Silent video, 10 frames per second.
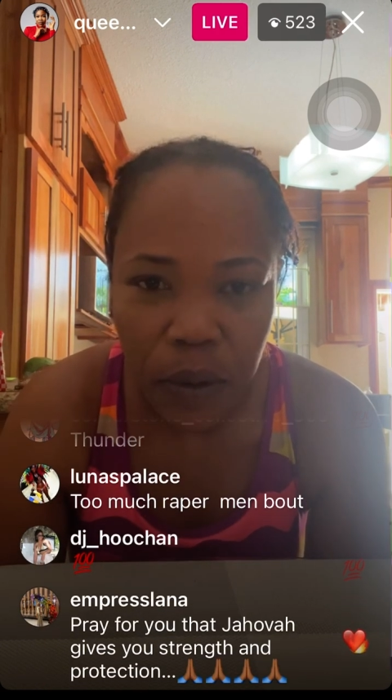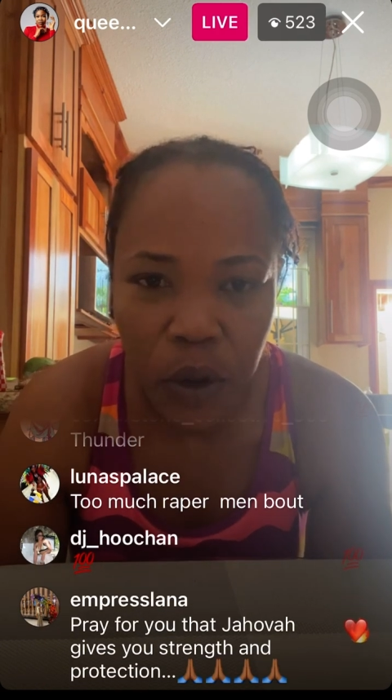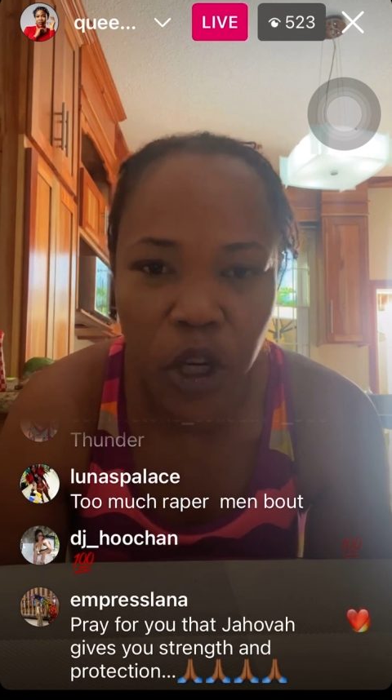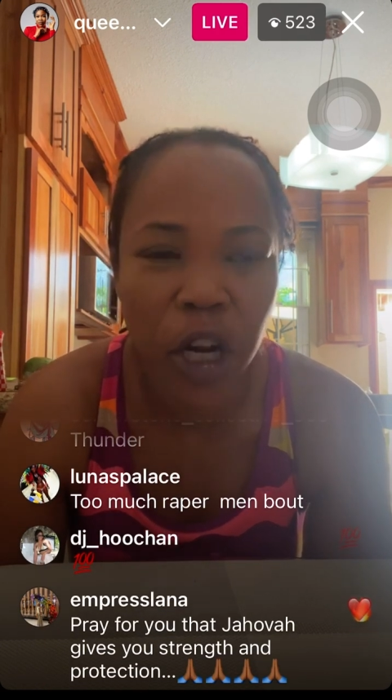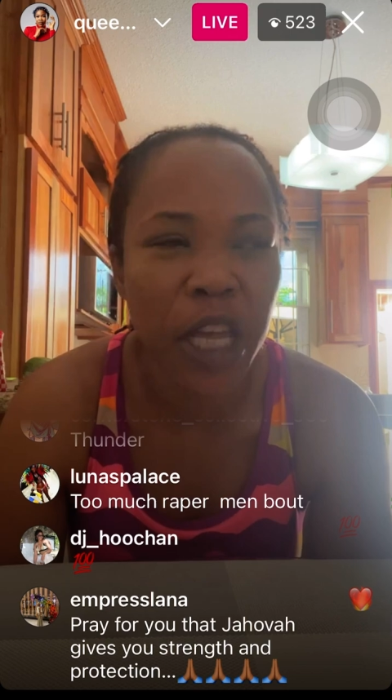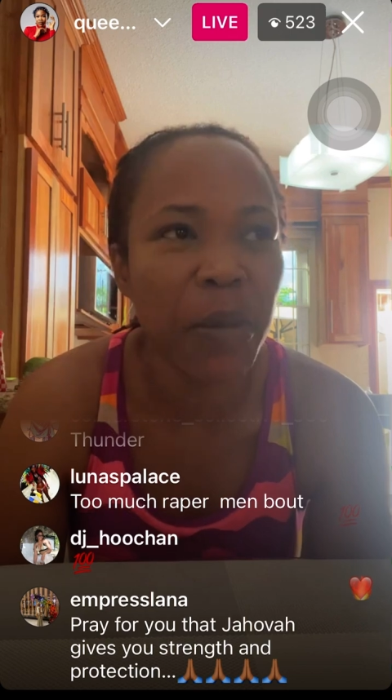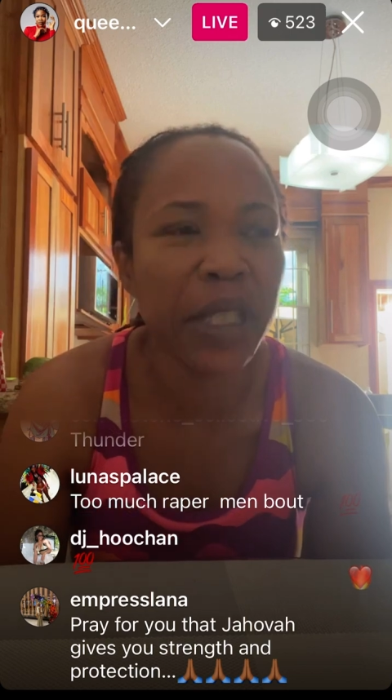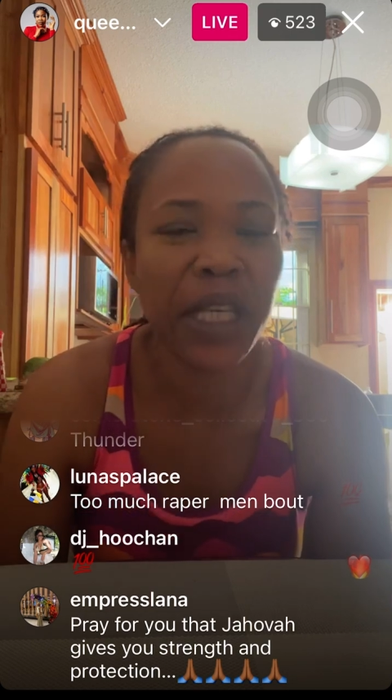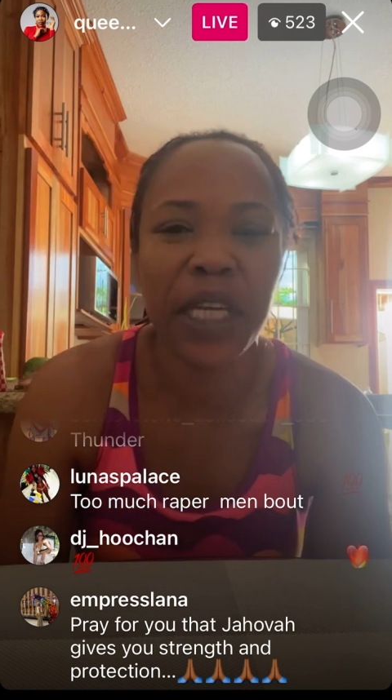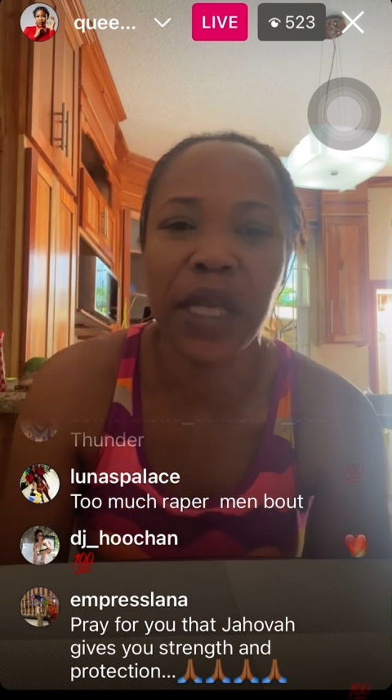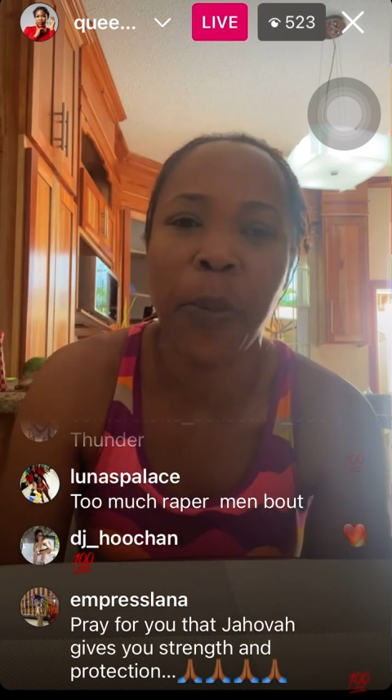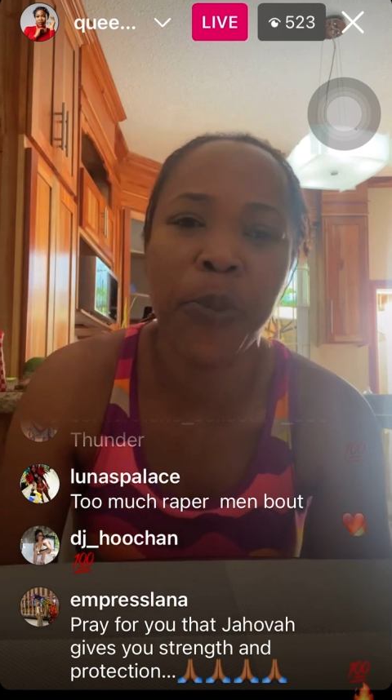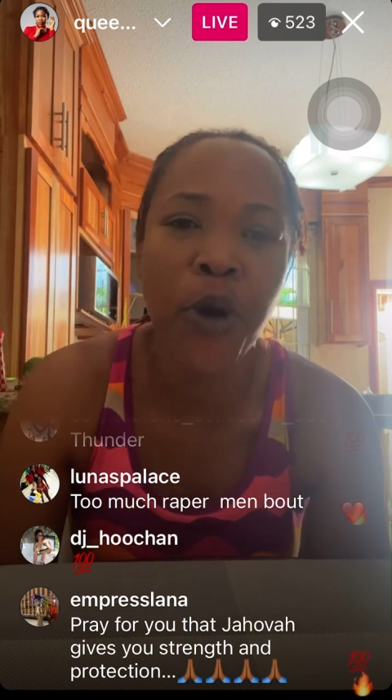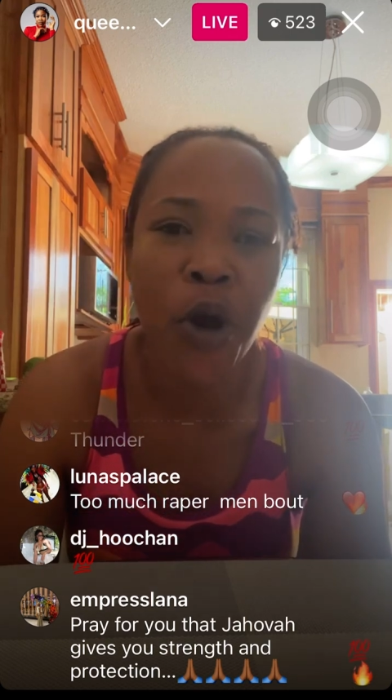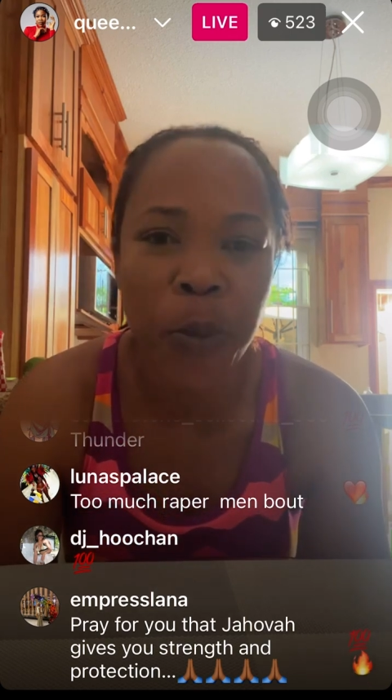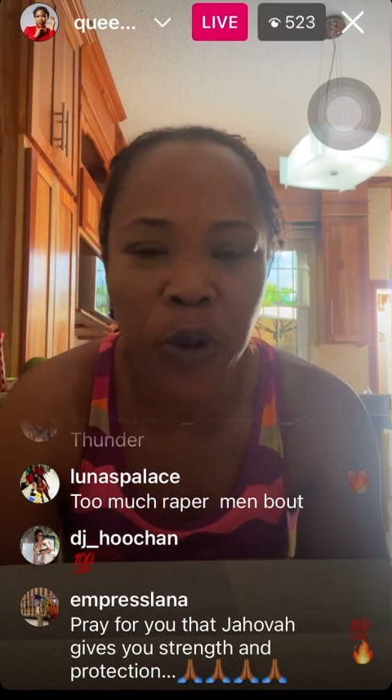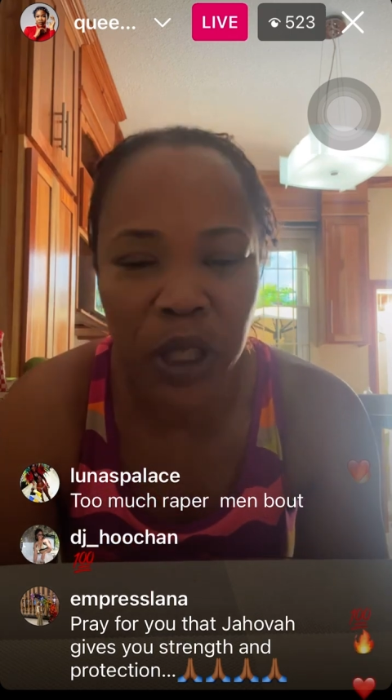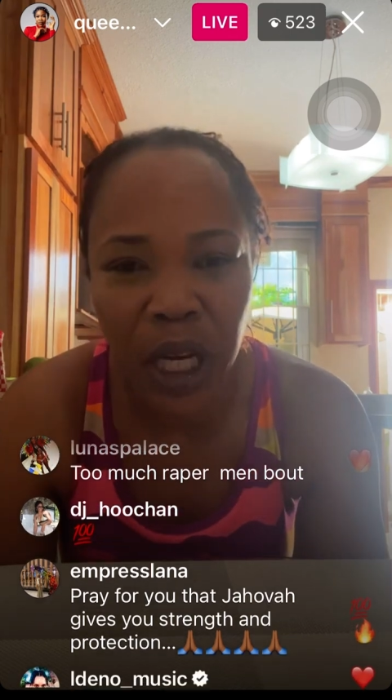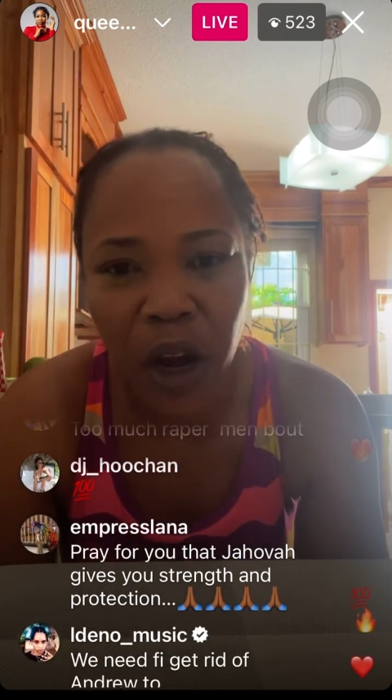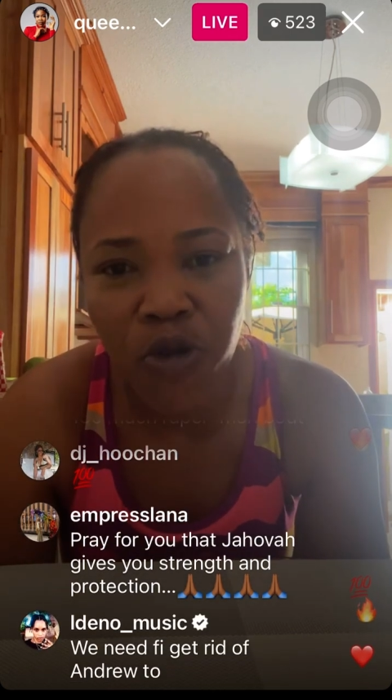You know, hear me say it's a
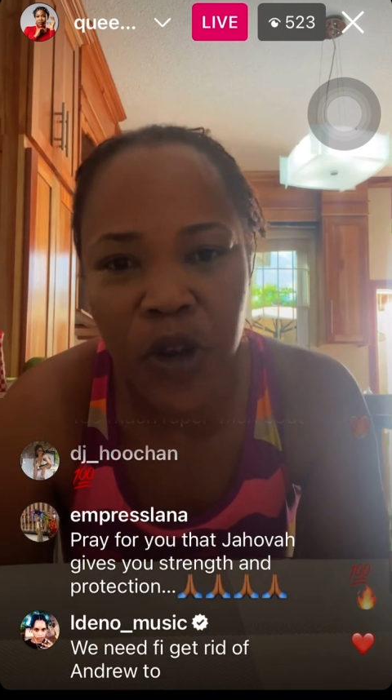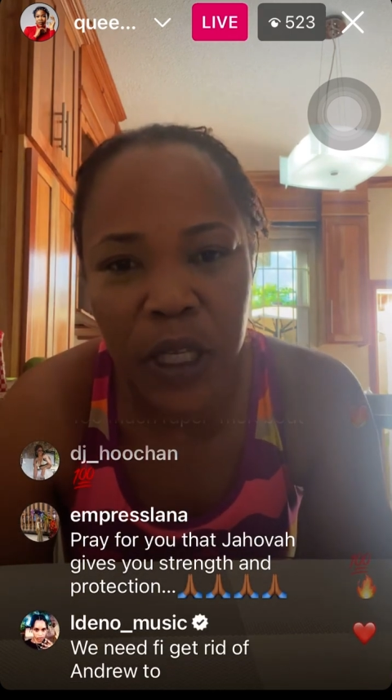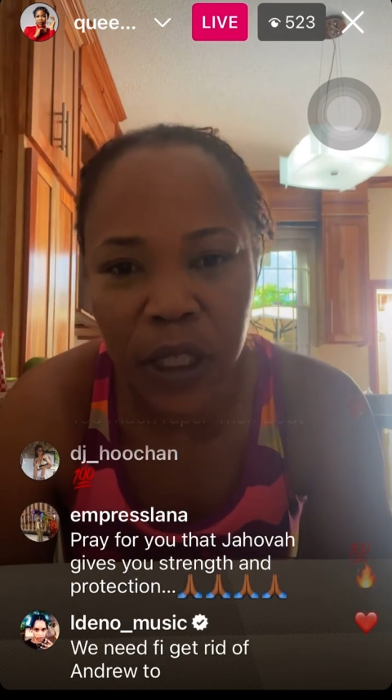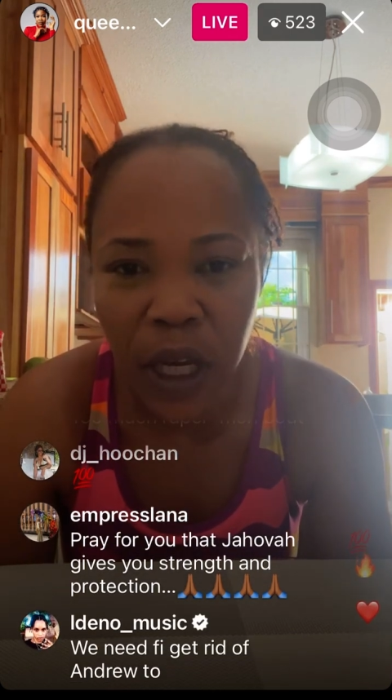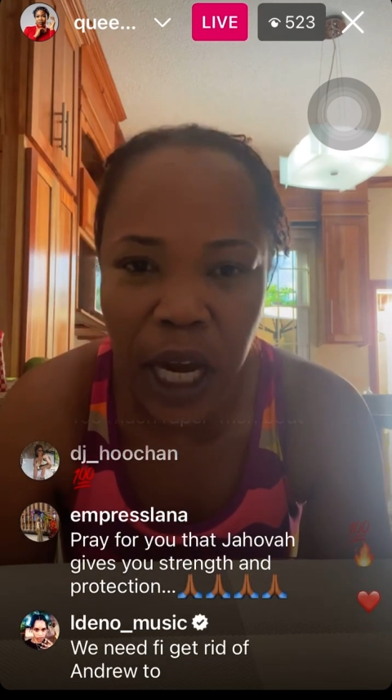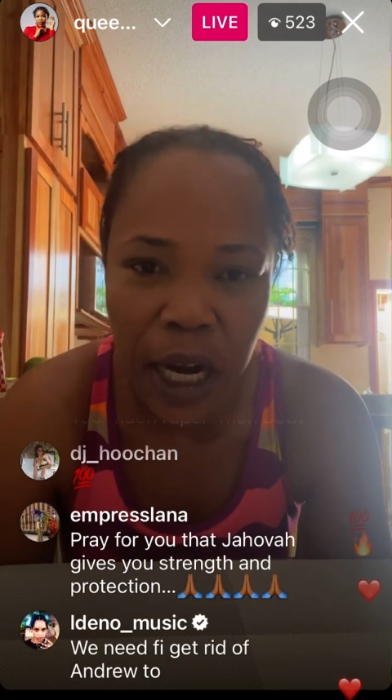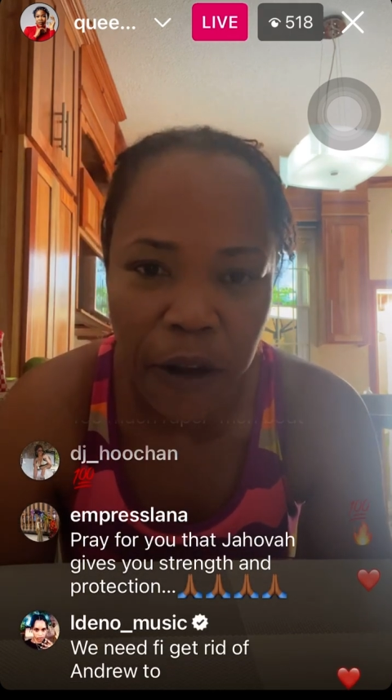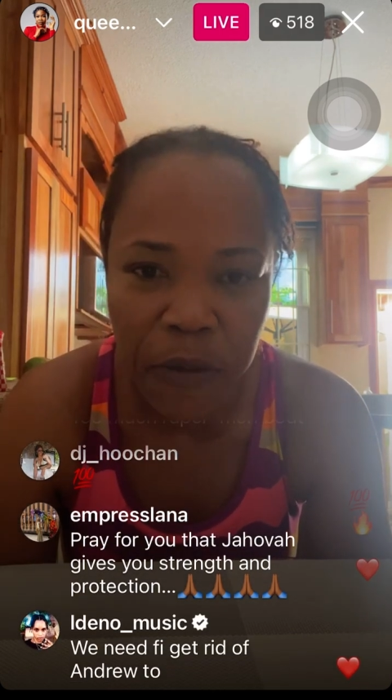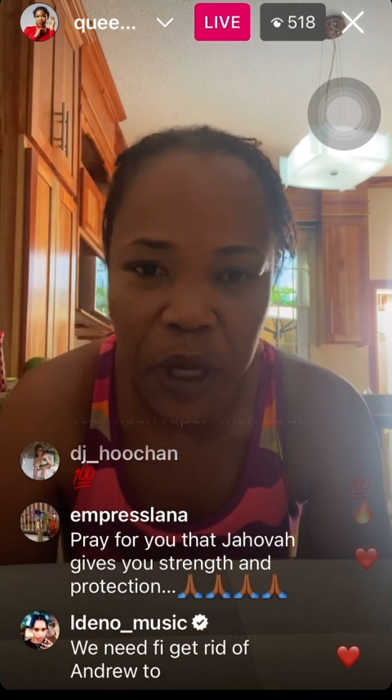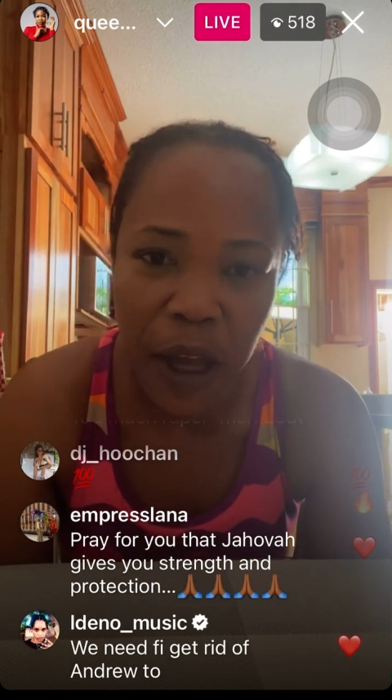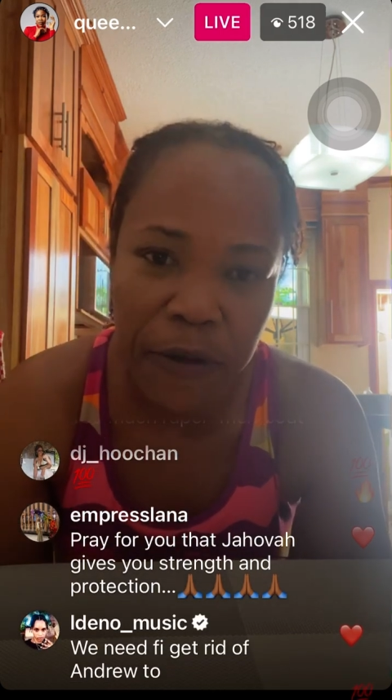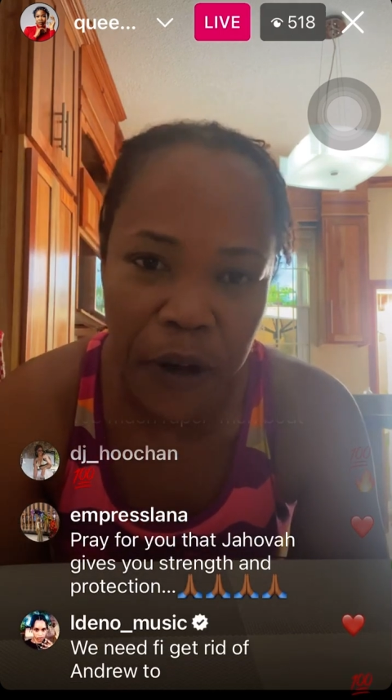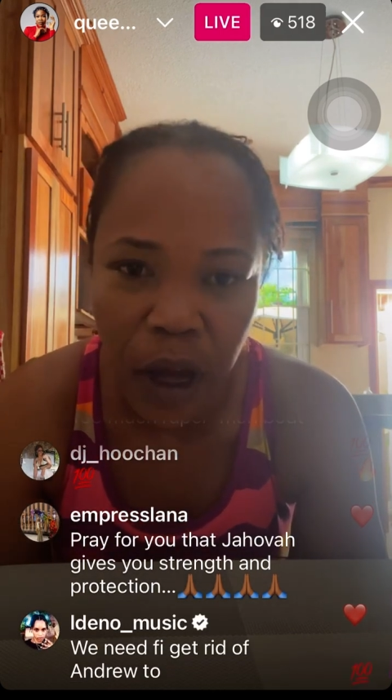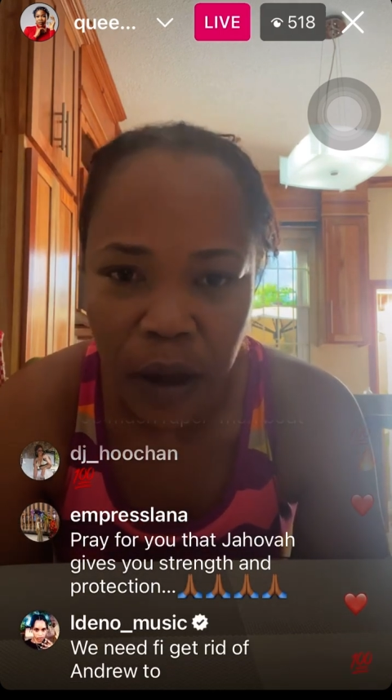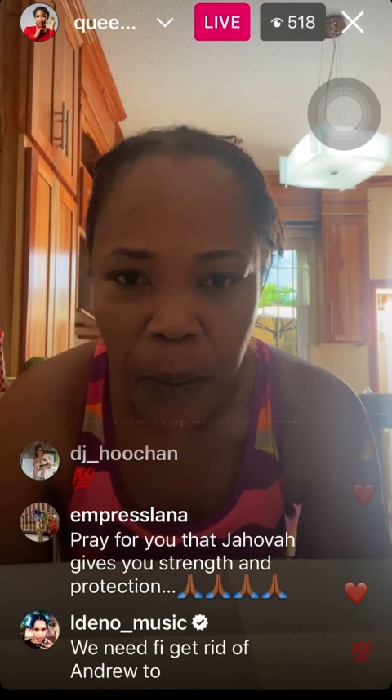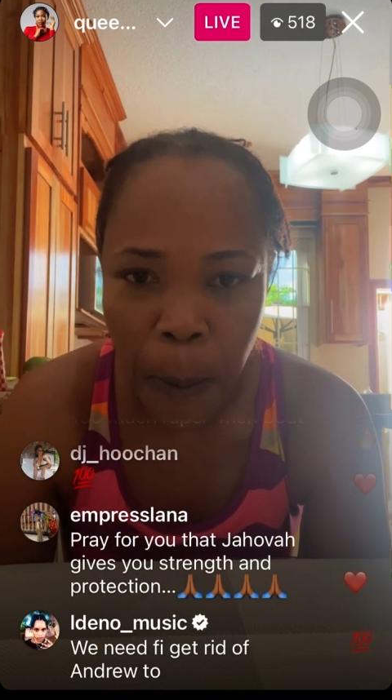purpose and a reason God have me for.